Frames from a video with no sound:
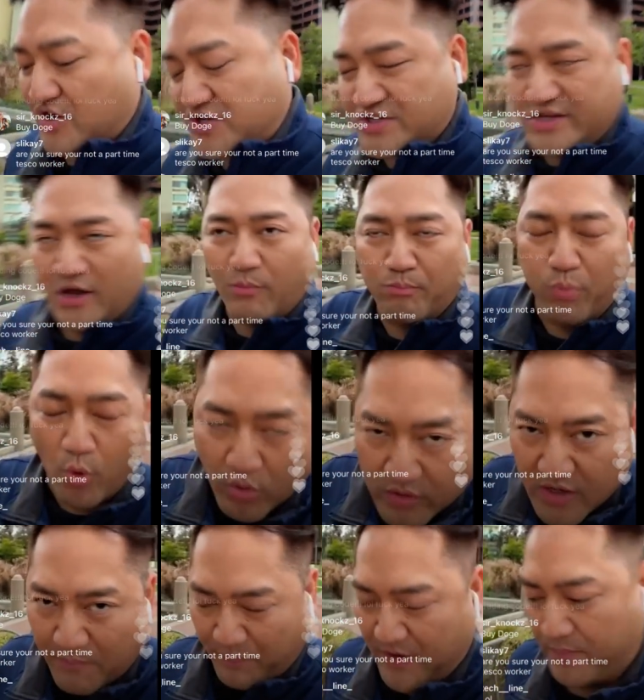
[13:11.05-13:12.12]
are still
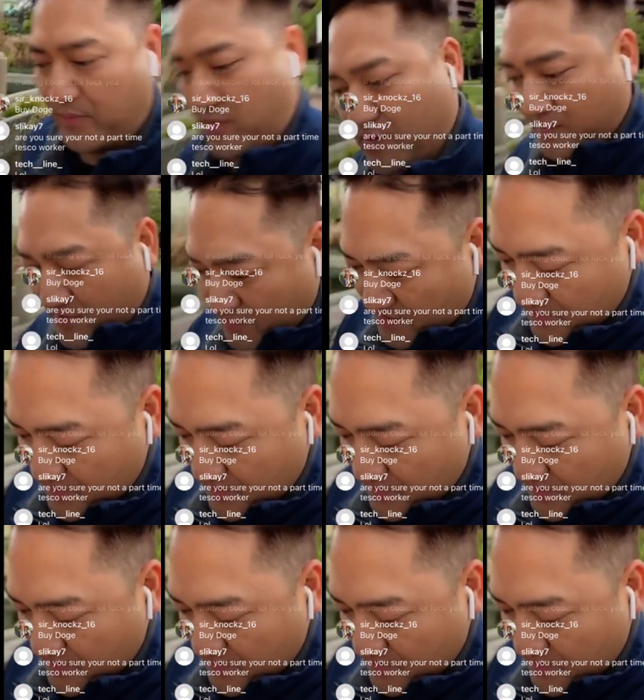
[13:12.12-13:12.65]
bullying people,